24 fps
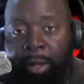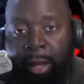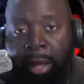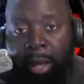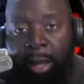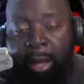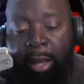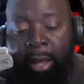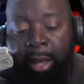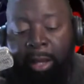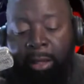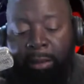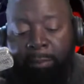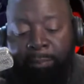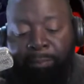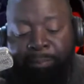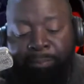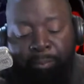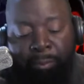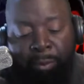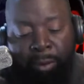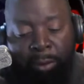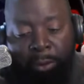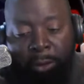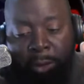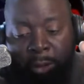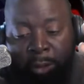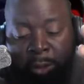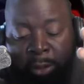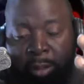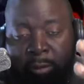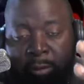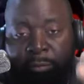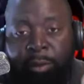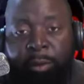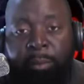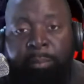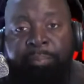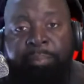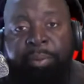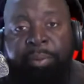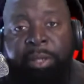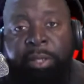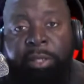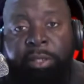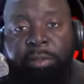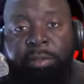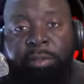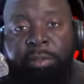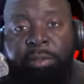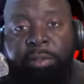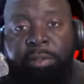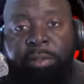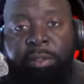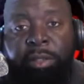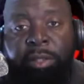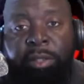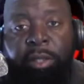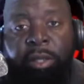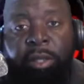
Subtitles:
God can give them peace.